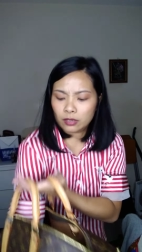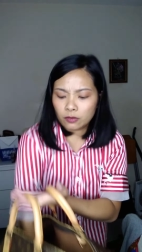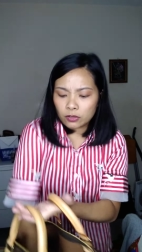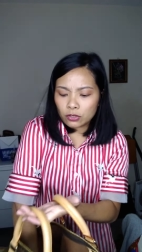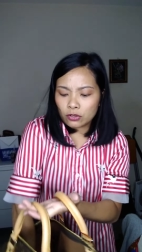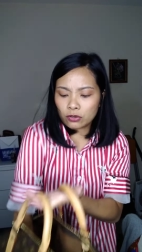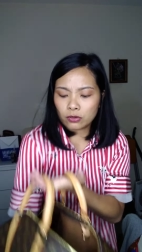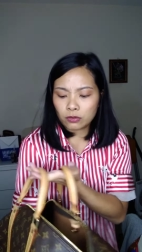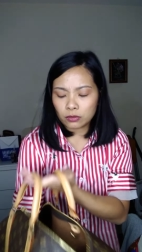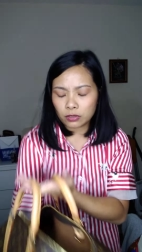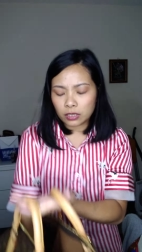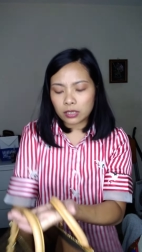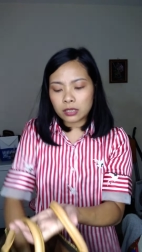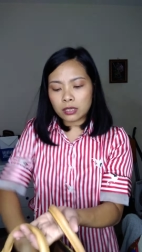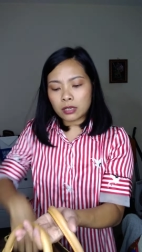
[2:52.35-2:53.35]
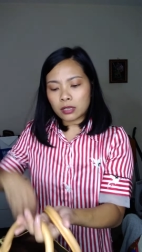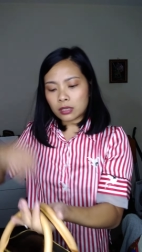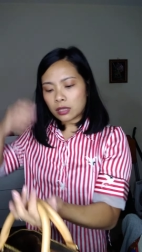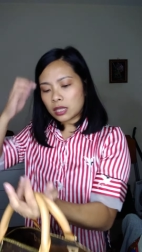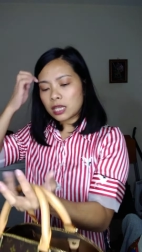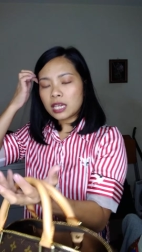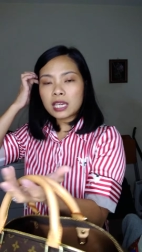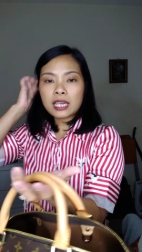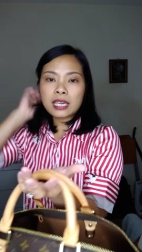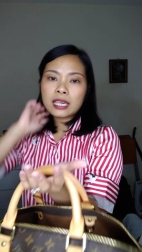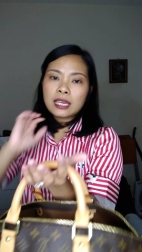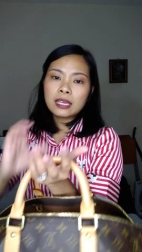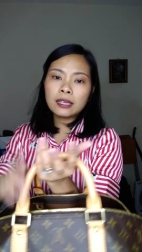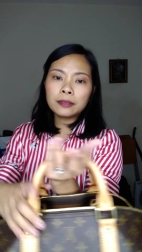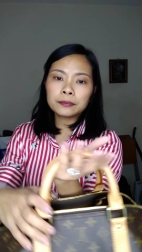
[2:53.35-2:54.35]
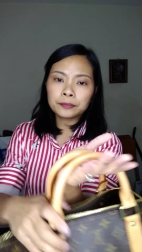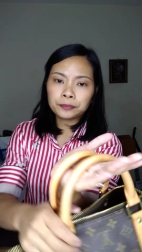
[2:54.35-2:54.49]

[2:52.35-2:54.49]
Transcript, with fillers: what do you call this the